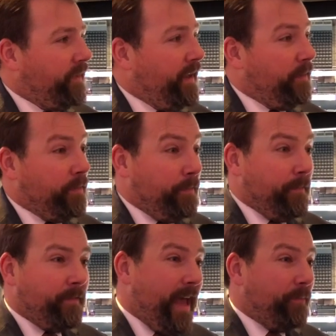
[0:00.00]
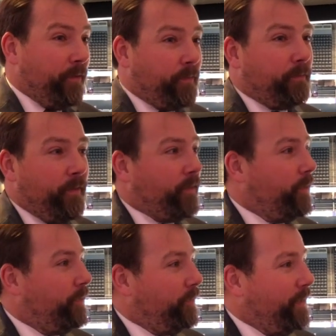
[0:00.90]
team. I mean, Tampa's as
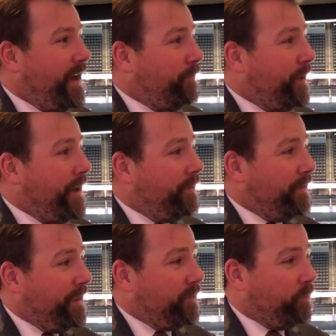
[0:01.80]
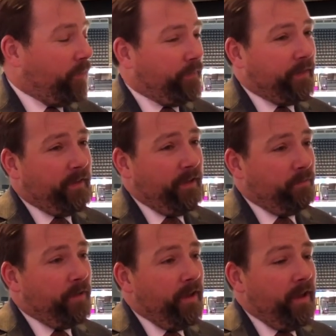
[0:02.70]
close as we have right now in the league to a perfect team.